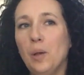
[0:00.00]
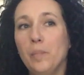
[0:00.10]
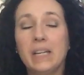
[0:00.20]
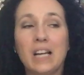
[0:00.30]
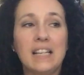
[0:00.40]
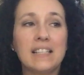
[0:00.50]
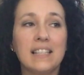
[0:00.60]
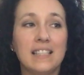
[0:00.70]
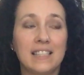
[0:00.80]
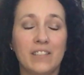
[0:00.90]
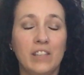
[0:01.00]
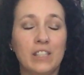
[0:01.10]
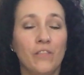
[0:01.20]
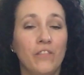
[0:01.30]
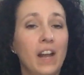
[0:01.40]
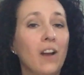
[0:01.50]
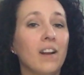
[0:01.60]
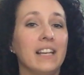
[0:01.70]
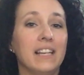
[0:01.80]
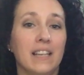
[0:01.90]
because it's
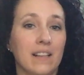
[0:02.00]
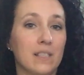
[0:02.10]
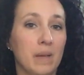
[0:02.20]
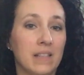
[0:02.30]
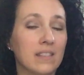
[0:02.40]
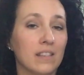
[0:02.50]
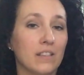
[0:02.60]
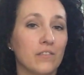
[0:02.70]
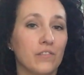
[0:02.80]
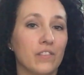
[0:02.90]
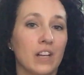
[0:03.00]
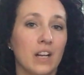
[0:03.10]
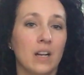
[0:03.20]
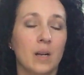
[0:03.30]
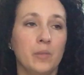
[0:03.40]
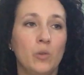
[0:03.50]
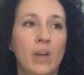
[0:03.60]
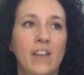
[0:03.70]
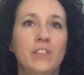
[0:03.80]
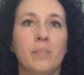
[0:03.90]
very inexpensive. You
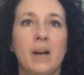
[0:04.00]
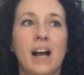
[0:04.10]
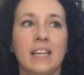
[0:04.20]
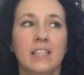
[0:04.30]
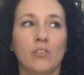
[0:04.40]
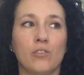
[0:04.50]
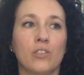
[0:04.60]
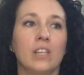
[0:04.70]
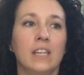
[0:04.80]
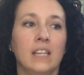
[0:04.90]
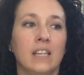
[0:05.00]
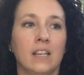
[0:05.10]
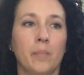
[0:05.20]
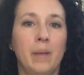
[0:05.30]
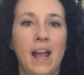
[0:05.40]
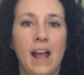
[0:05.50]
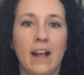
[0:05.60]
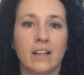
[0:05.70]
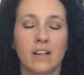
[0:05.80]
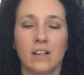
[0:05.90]
have to buy it usually in a
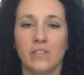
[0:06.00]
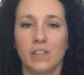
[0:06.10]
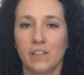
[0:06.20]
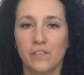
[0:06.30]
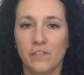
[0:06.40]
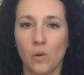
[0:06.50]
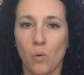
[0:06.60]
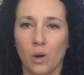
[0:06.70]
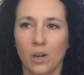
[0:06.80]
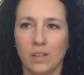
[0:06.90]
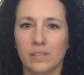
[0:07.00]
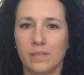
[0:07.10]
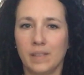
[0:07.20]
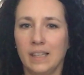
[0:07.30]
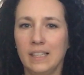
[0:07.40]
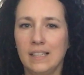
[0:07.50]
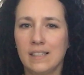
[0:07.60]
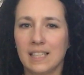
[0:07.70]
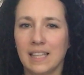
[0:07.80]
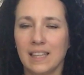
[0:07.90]
pack of like 4 at
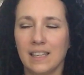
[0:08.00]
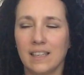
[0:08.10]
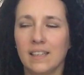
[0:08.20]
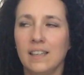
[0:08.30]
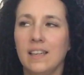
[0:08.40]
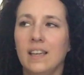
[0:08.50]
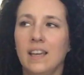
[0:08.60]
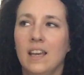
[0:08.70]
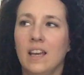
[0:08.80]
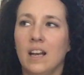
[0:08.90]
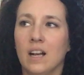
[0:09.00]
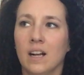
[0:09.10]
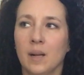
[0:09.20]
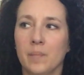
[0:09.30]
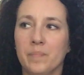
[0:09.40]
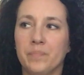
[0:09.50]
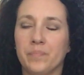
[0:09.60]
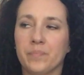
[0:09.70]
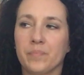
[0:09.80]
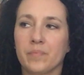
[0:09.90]
least, I think.
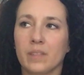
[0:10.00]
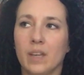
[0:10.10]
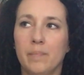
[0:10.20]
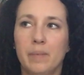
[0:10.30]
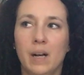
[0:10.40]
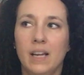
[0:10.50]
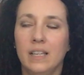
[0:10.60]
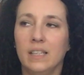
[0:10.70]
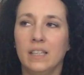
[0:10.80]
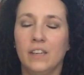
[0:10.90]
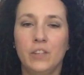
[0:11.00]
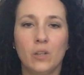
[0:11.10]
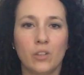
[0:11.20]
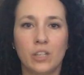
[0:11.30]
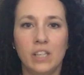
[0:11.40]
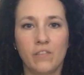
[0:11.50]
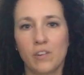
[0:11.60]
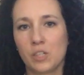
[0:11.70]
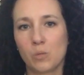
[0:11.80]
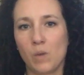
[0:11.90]
But if you're looking
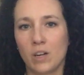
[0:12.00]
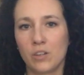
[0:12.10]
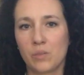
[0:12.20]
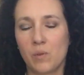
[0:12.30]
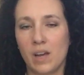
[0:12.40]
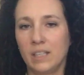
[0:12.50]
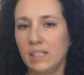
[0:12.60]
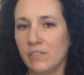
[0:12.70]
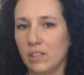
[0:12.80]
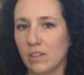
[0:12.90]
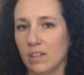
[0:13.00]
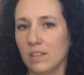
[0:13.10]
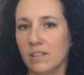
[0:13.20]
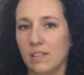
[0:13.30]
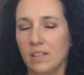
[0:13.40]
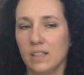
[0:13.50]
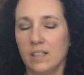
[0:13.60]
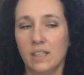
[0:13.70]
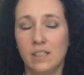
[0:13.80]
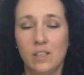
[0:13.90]
for a sweater's quantity of yarn,
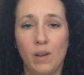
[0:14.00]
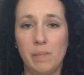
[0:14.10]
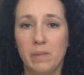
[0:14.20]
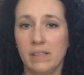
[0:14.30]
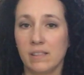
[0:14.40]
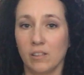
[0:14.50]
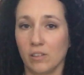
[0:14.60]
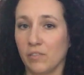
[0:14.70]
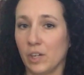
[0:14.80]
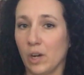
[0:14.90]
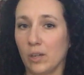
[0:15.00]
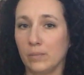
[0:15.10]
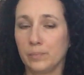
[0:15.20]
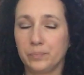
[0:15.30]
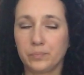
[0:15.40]
it's a great place to look for yarn.